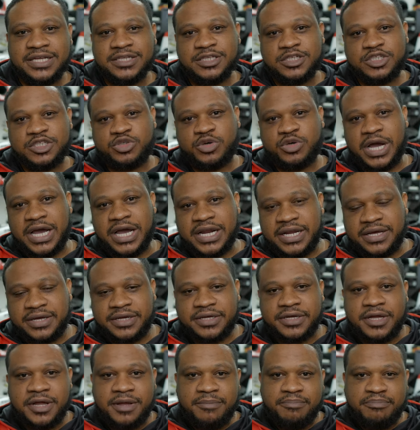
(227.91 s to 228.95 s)
to try to
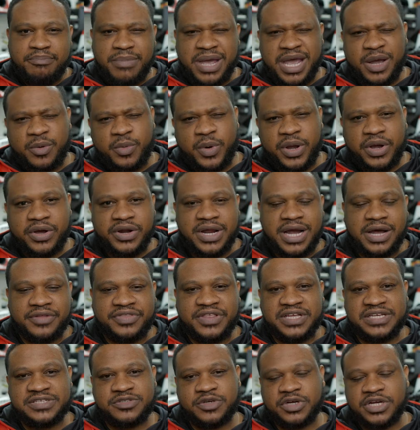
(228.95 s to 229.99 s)
make way on how
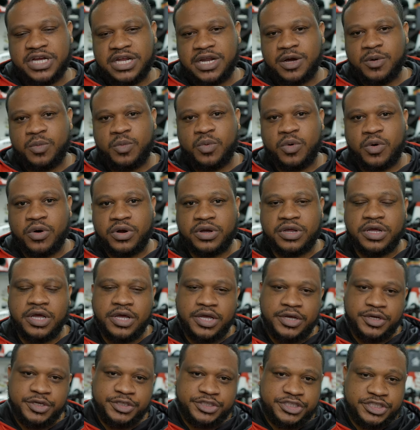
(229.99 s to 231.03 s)
things are gonna work,
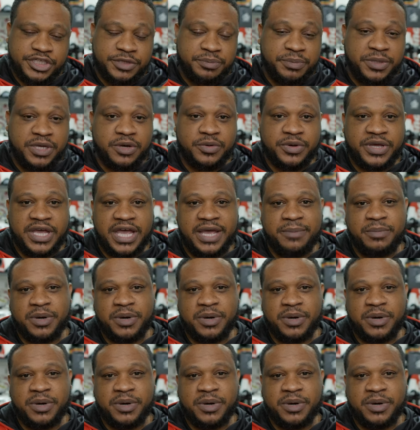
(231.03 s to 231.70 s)
you should be okay.